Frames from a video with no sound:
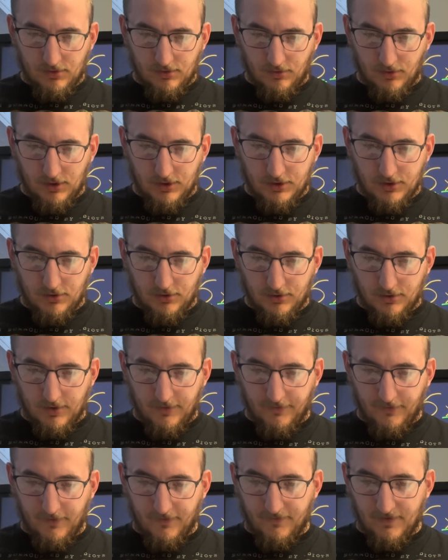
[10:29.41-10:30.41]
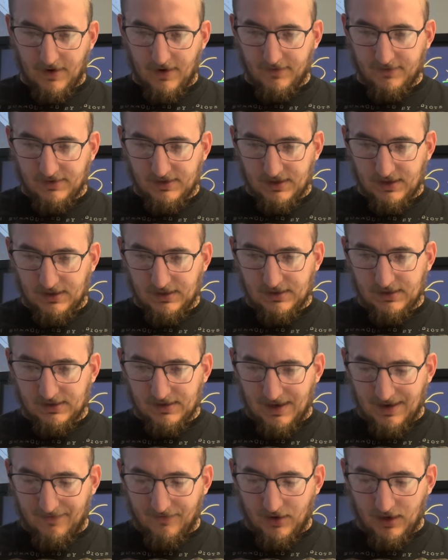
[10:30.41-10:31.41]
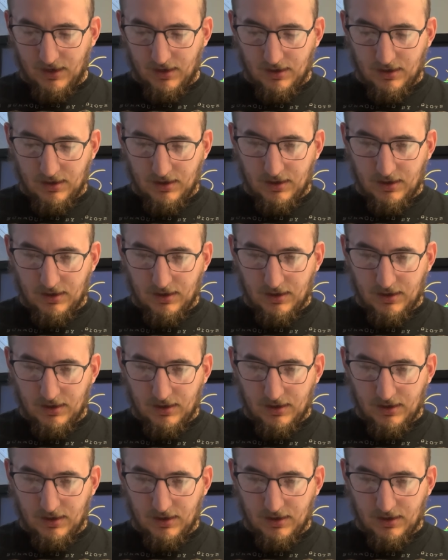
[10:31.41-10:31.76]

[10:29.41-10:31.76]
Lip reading: 1, 2, 3, 4, 5, 6, 7,